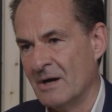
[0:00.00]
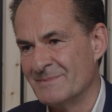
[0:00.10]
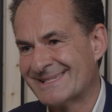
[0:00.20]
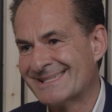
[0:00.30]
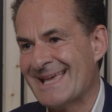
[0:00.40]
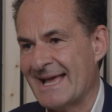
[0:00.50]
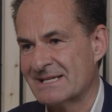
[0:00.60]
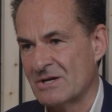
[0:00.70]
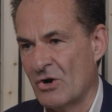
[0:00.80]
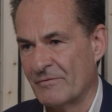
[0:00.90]

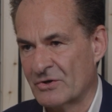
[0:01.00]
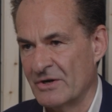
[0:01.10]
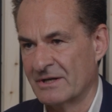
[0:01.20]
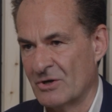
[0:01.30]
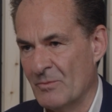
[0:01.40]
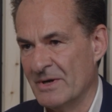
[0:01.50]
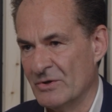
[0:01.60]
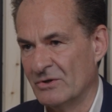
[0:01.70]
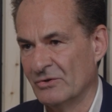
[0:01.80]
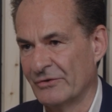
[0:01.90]
set of critical
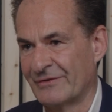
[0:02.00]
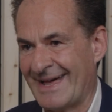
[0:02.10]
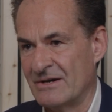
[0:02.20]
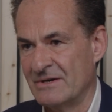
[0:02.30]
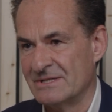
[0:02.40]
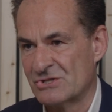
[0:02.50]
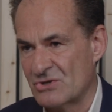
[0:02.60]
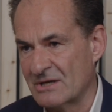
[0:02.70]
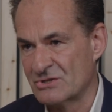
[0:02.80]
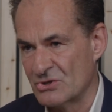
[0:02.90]
minerals that are in
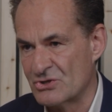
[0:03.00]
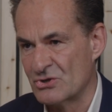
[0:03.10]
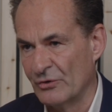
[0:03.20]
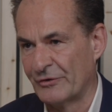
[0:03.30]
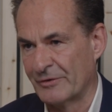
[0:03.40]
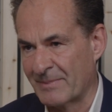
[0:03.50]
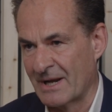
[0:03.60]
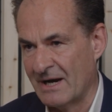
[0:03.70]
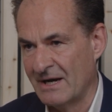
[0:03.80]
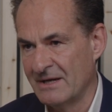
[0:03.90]
structural short
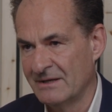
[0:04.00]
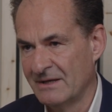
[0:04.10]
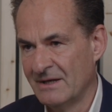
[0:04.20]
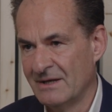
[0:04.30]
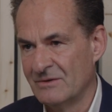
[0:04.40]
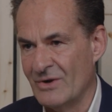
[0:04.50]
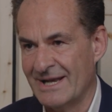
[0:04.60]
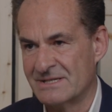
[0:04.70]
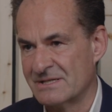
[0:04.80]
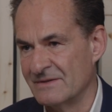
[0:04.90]
supply
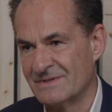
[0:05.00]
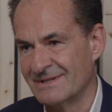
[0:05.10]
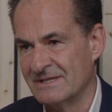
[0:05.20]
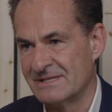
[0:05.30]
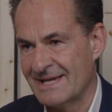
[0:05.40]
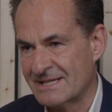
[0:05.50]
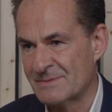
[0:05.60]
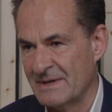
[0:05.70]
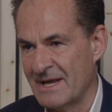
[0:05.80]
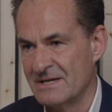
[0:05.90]
relative to this
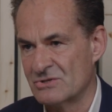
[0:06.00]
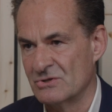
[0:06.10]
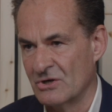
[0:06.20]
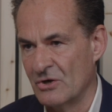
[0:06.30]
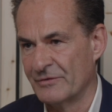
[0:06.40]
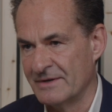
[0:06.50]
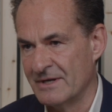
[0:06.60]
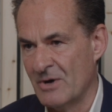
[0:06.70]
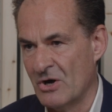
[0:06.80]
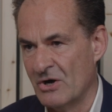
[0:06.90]
exponential growth in
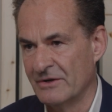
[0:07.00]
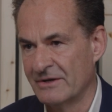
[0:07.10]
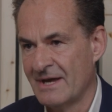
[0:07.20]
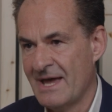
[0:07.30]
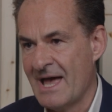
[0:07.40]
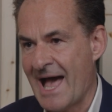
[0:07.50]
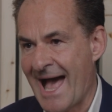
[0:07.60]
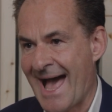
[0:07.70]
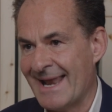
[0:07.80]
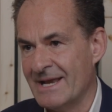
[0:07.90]
demand,
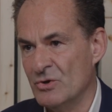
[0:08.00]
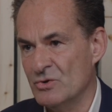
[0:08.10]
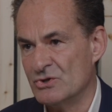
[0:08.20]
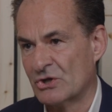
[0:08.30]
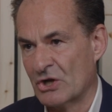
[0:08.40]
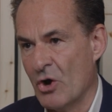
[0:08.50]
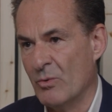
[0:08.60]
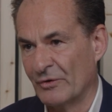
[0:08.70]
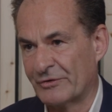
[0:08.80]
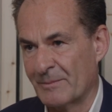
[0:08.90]
and whose
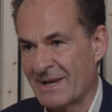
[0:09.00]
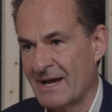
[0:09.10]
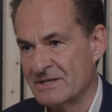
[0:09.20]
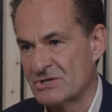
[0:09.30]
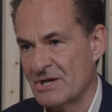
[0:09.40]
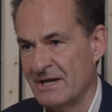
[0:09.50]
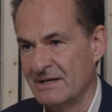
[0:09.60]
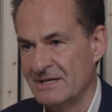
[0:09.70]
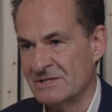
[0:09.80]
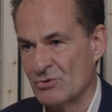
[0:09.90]
global supply
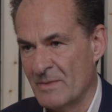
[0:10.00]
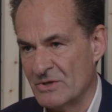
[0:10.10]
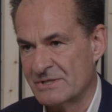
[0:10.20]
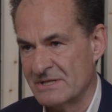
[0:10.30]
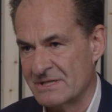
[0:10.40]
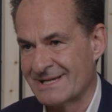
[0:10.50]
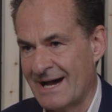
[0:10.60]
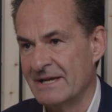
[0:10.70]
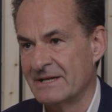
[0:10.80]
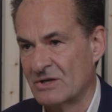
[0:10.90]
chain is almost
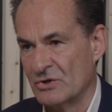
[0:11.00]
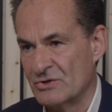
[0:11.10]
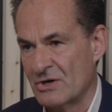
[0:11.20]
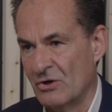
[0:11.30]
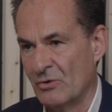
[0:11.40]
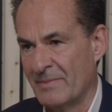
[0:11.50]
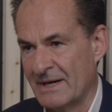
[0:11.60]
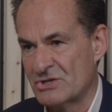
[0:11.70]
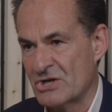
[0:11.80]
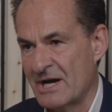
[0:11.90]
entirely controlled by
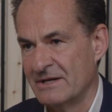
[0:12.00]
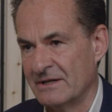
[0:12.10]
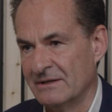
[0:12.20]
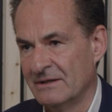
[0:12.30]
China,